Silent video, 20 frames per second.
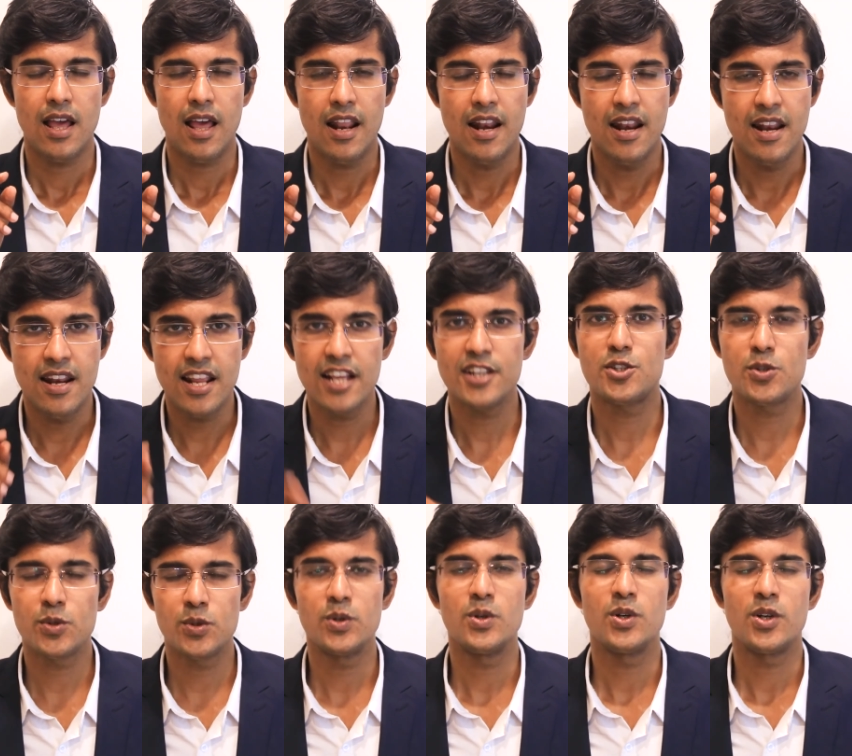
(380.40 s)
need
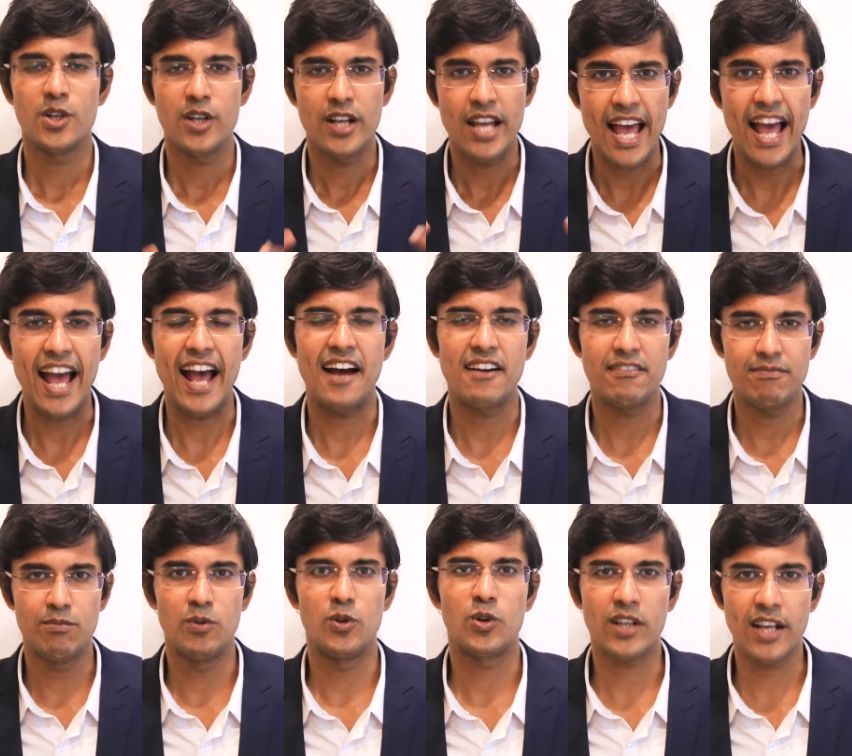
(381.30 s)
to have
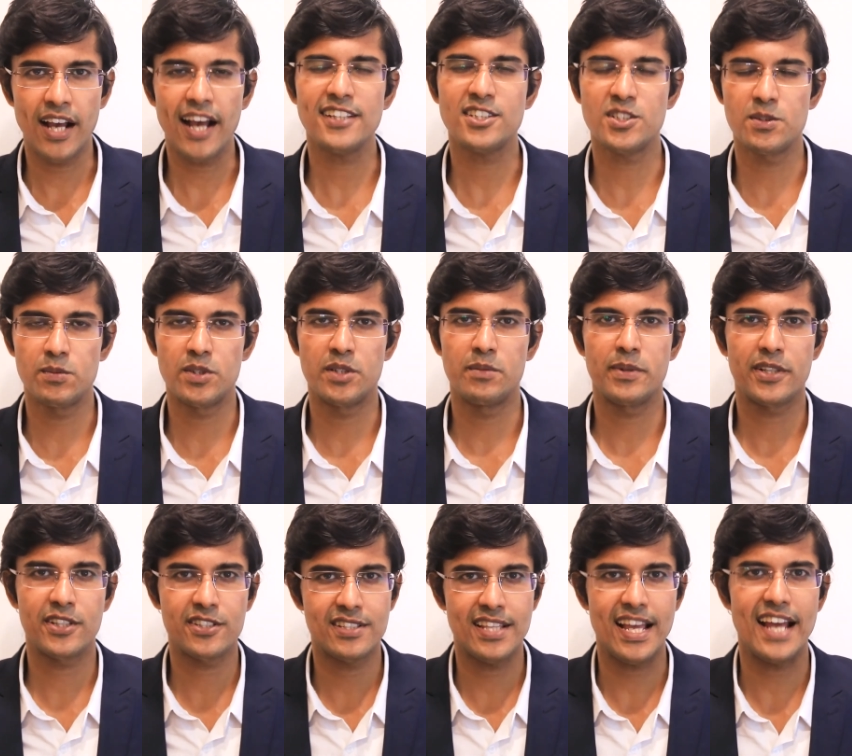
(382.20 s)
more customer,
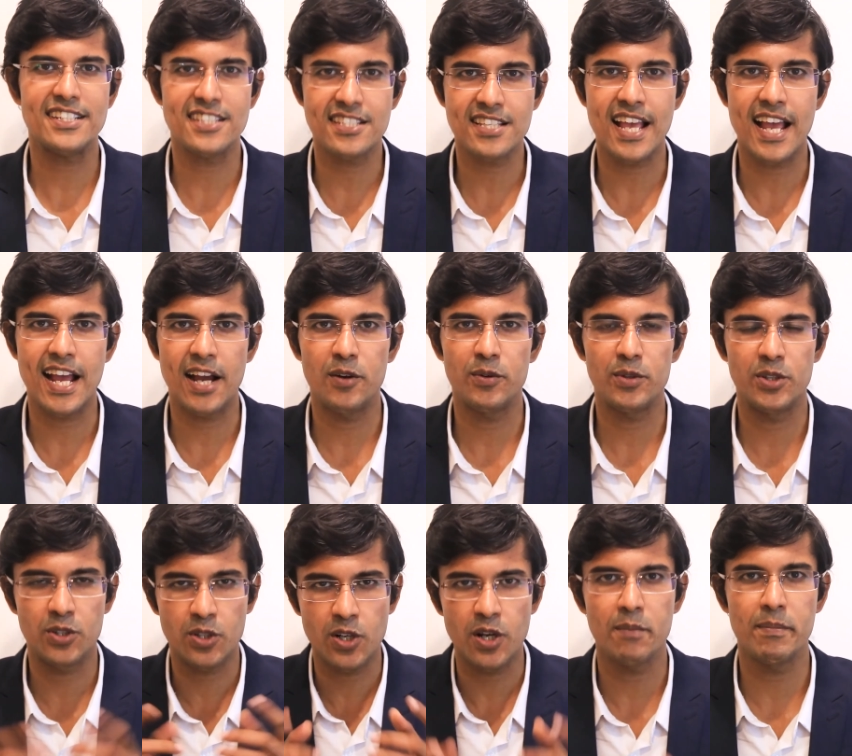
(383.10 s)
because that's how
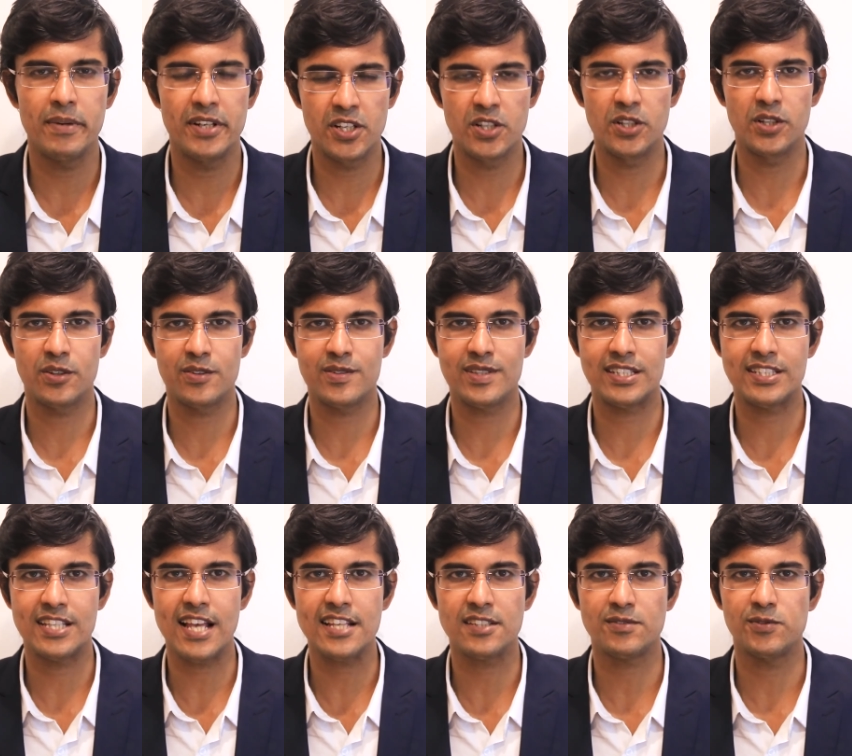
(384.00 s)
your company is going to be
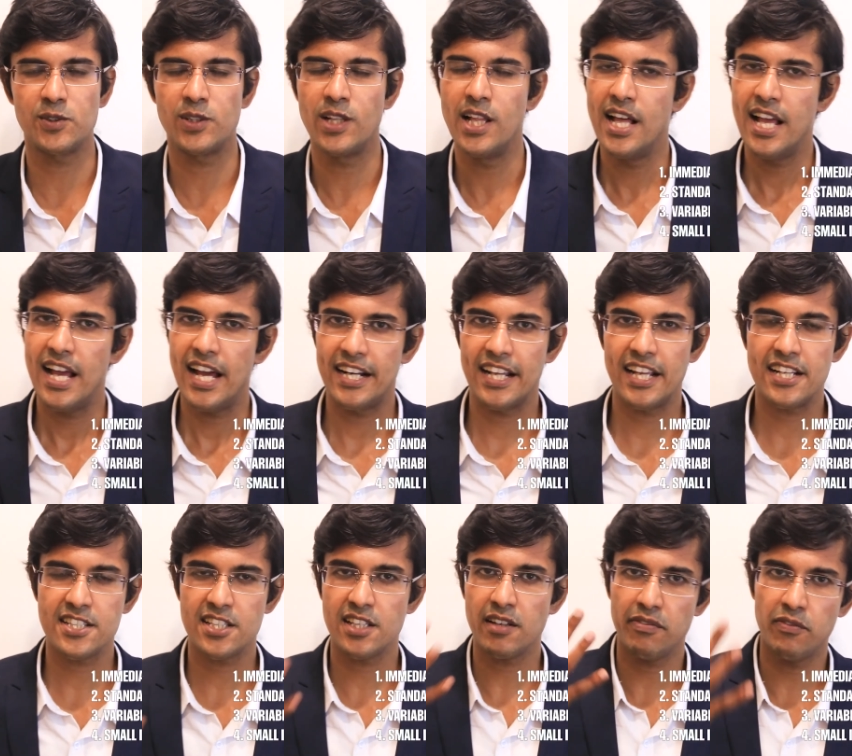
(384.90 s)
successful. And
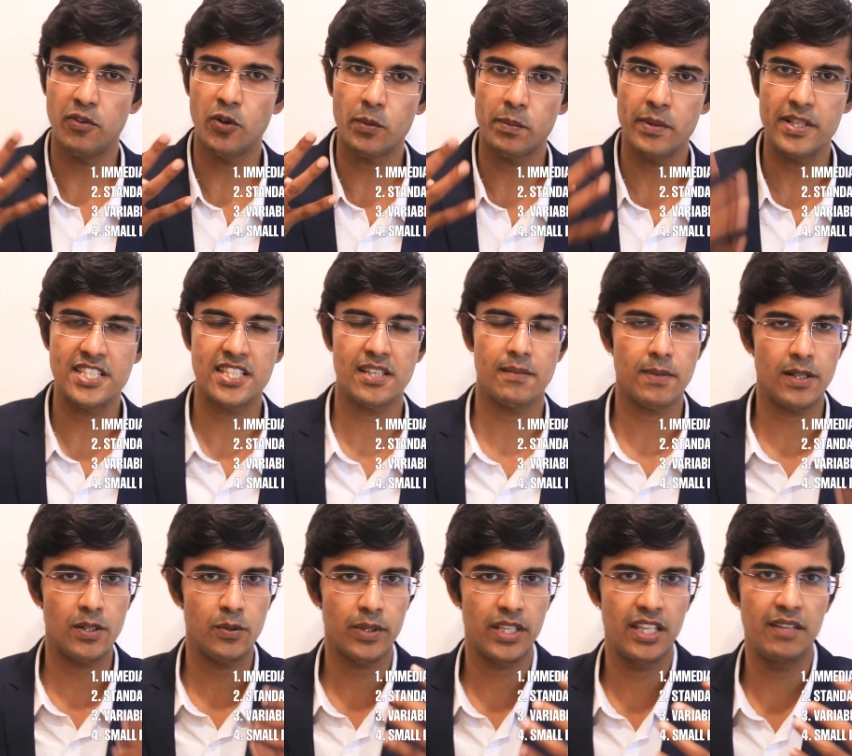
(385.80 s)
here's the 4 principles
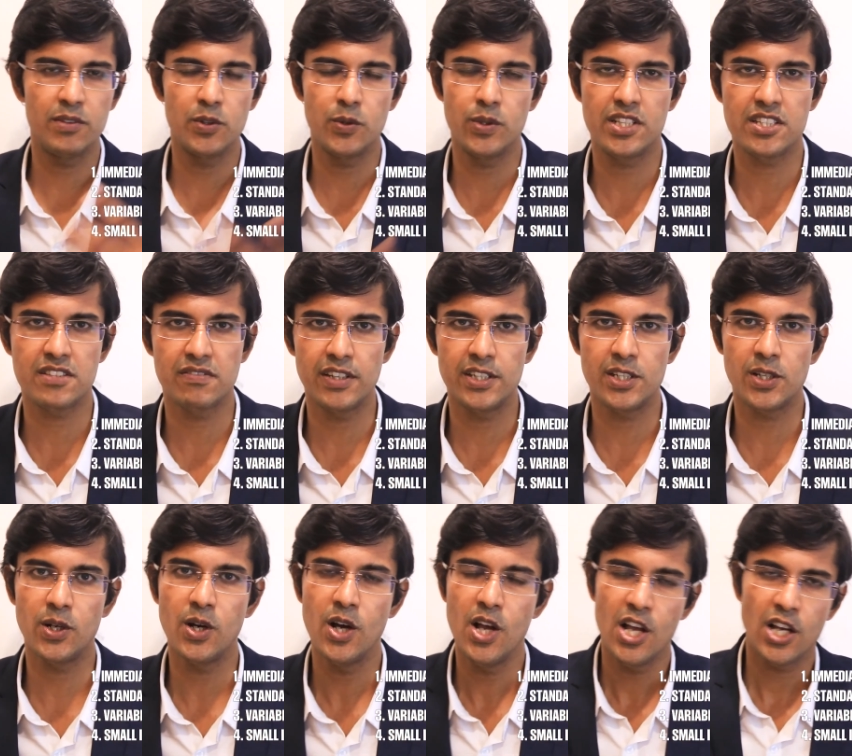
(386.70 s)
we give you in this
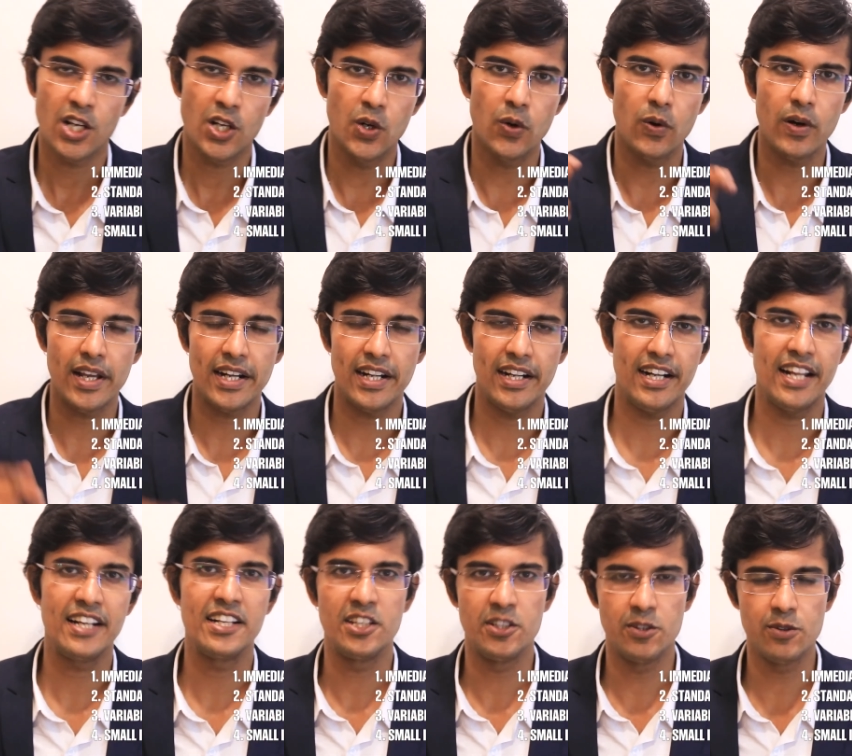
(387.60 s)
video. Go ahead
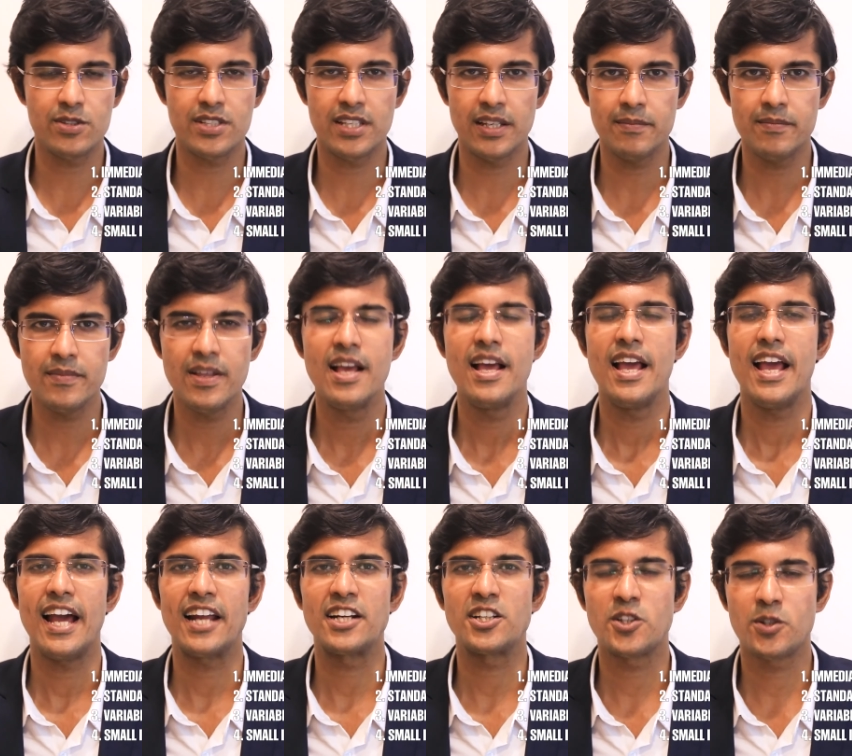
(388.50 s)
and use them
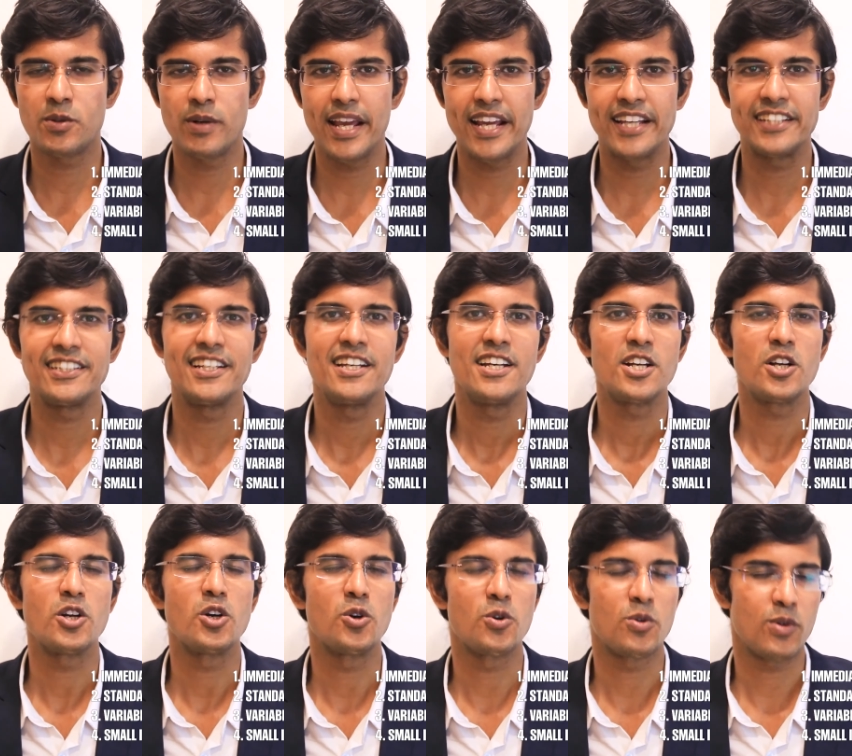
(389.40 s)
and create
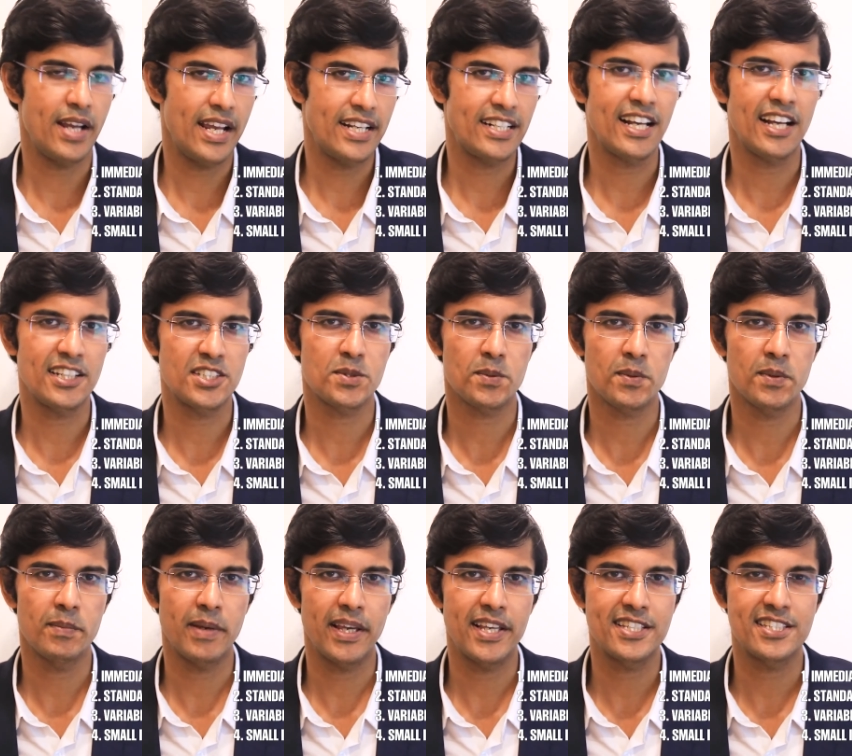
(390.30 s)
great customer
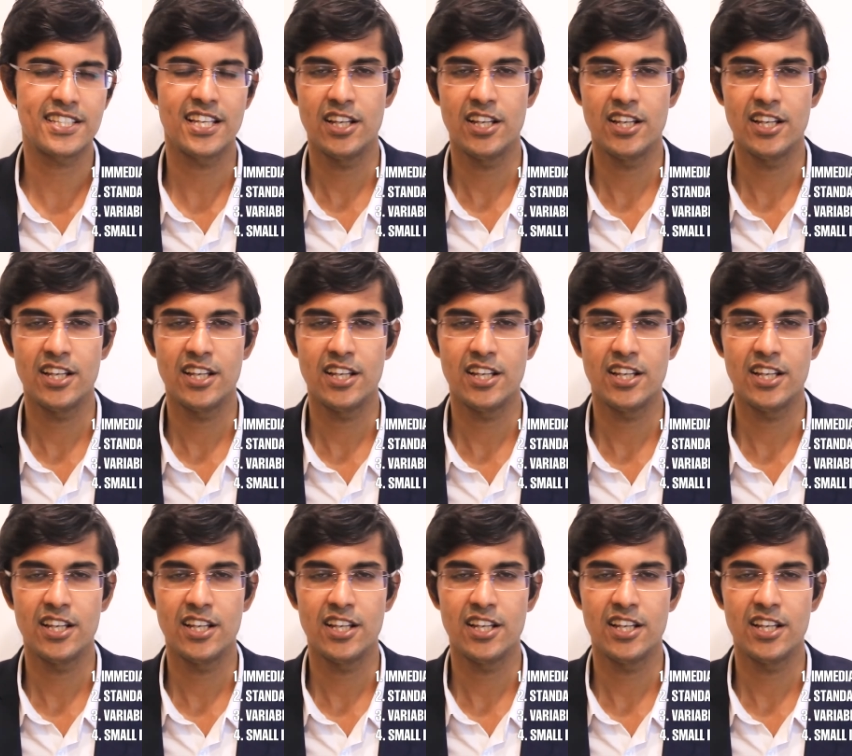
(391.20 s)
base